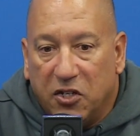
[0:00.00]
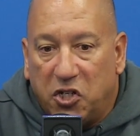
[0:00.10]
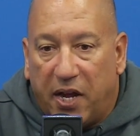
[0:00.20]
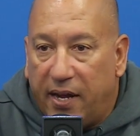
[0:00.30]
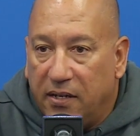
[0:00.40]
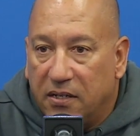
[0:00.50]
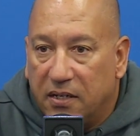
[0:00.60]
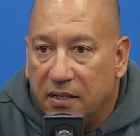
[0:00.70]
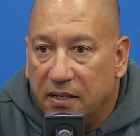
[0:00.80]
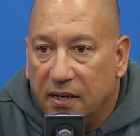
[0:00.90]

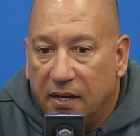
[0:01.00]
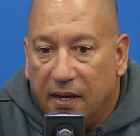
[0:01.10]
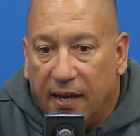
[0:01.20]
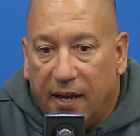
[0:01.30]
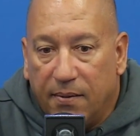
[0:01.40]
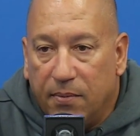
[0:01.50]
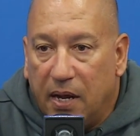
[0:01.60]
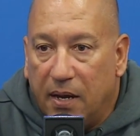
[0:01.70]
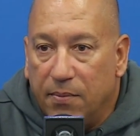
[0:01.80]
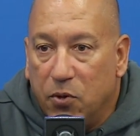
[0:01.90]
chains
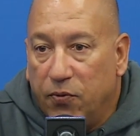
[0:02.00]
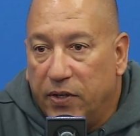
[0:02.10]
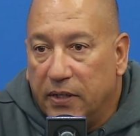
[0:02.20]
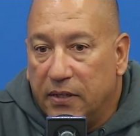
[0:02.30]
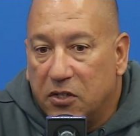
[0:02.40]
and move it